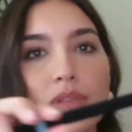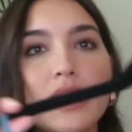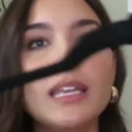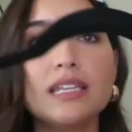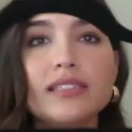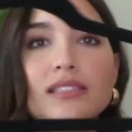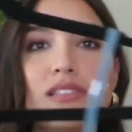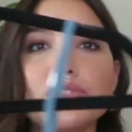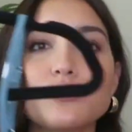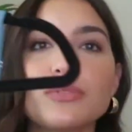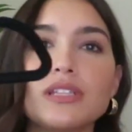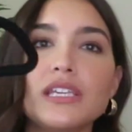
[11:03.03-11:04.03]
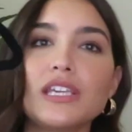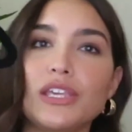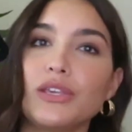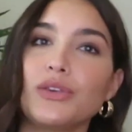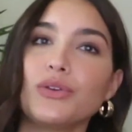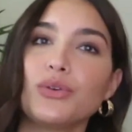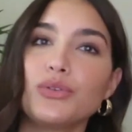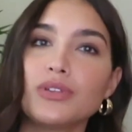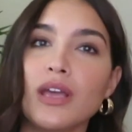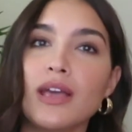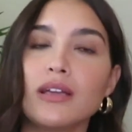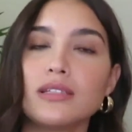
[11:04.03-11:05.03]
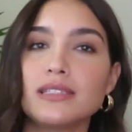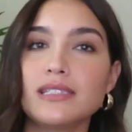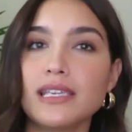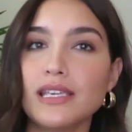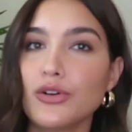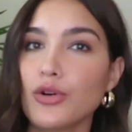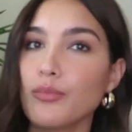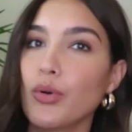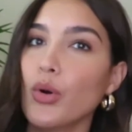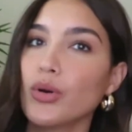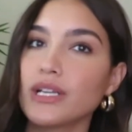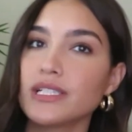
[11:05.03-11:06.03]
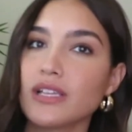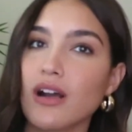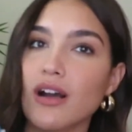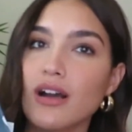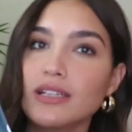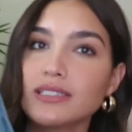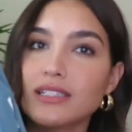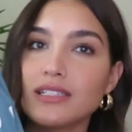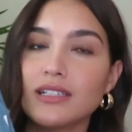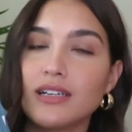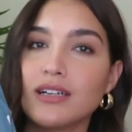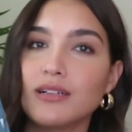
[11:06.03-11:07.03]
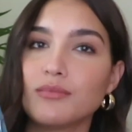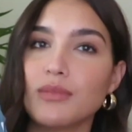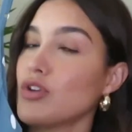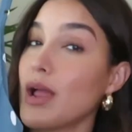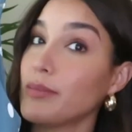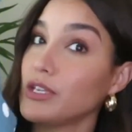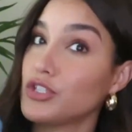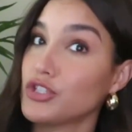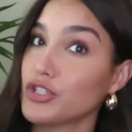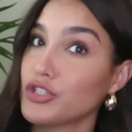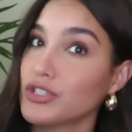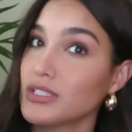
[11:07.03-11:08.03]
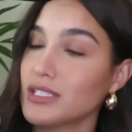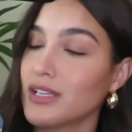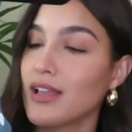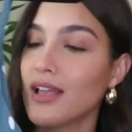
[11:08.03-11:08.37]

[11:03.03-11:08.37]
And it's this really cute teal polka dot drabby shirt.